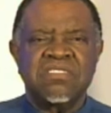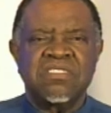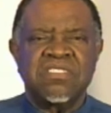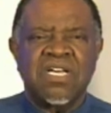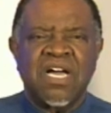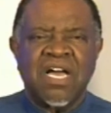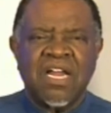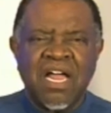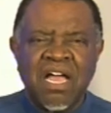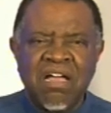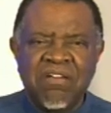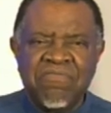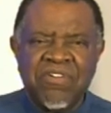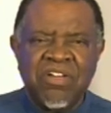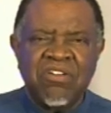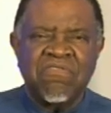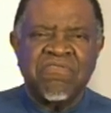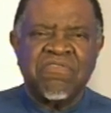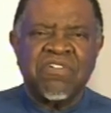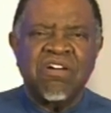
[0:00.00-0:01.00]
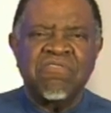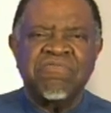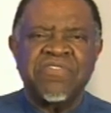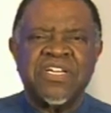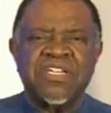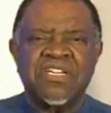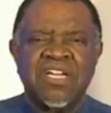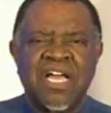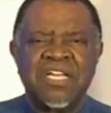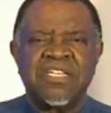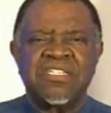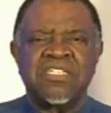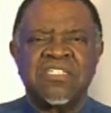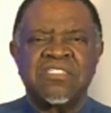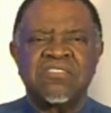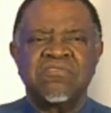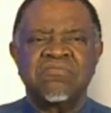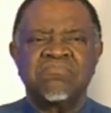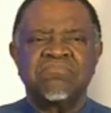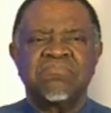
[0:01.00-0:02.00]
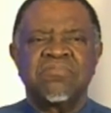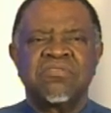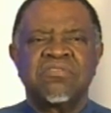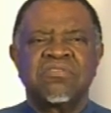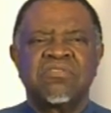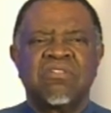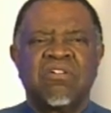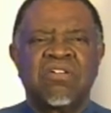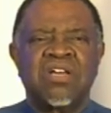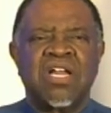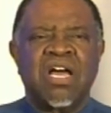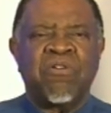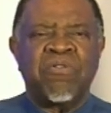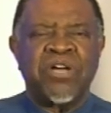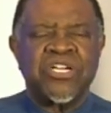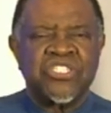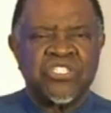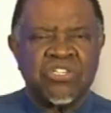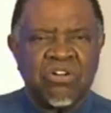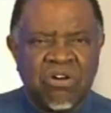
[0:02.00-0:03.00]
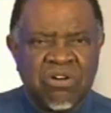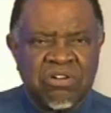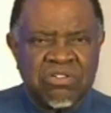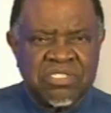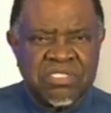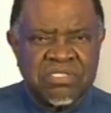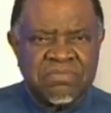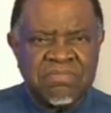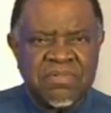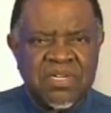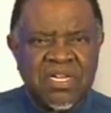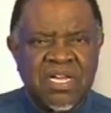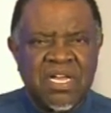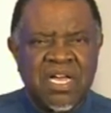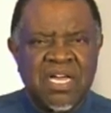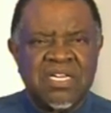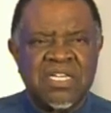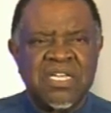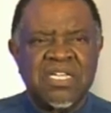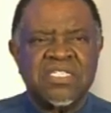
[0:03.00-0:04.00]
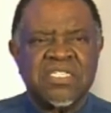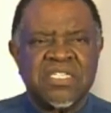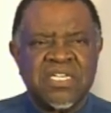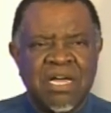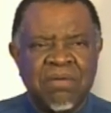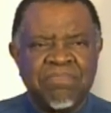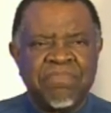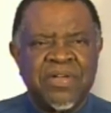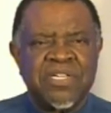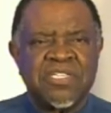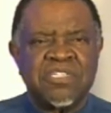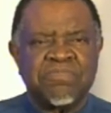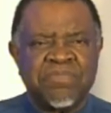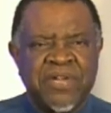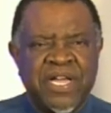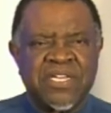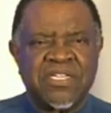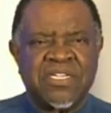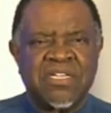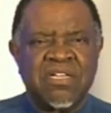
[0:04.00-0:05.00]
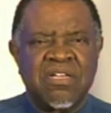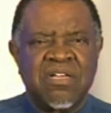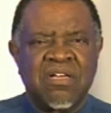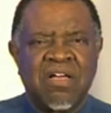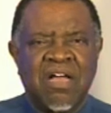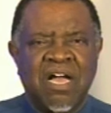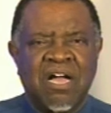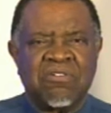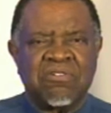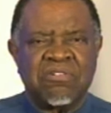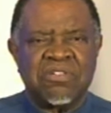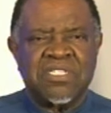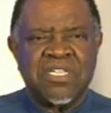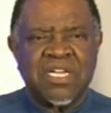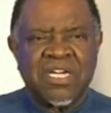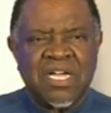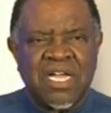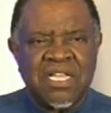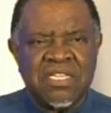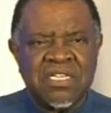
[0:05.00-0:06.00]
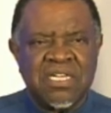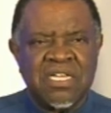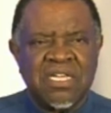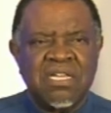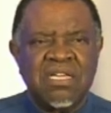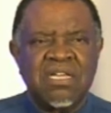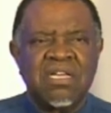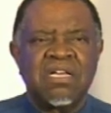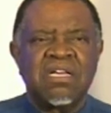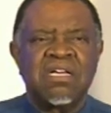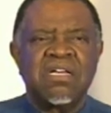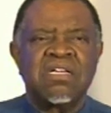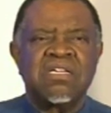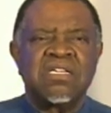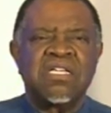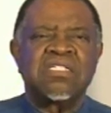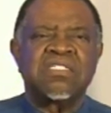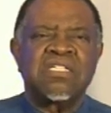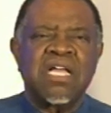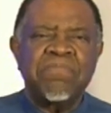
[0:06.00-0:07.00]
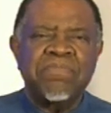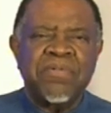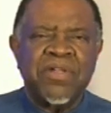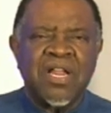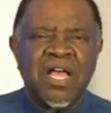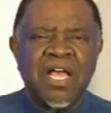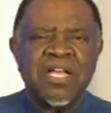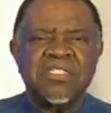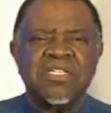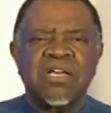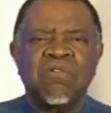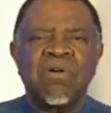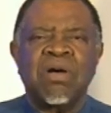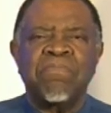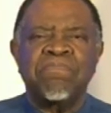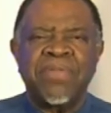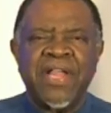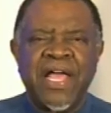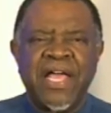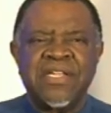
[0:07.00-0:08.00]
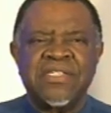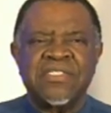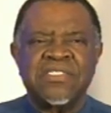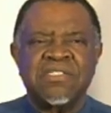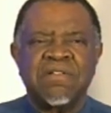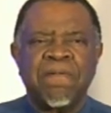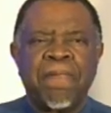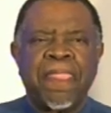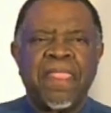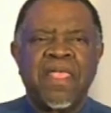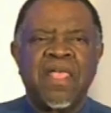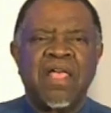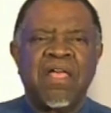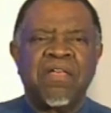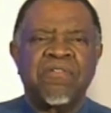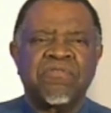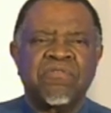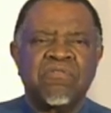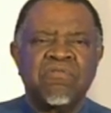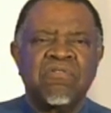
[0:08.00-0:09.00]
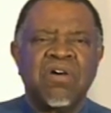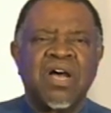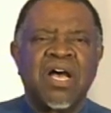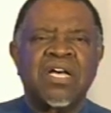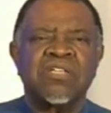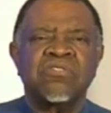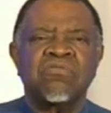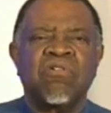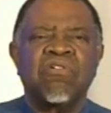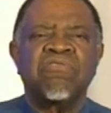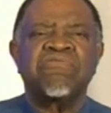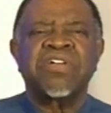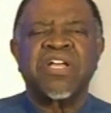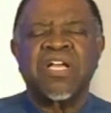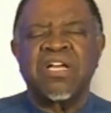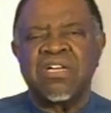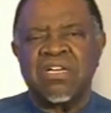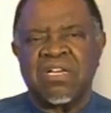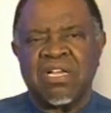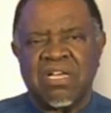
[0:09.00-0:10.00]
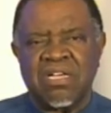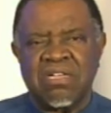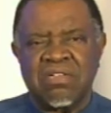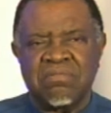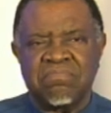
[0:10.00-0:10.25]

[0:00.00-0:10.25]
The arrival of COVID-19 on our shores and its rapid spread across the country destabilized our plans and threw us off kilter.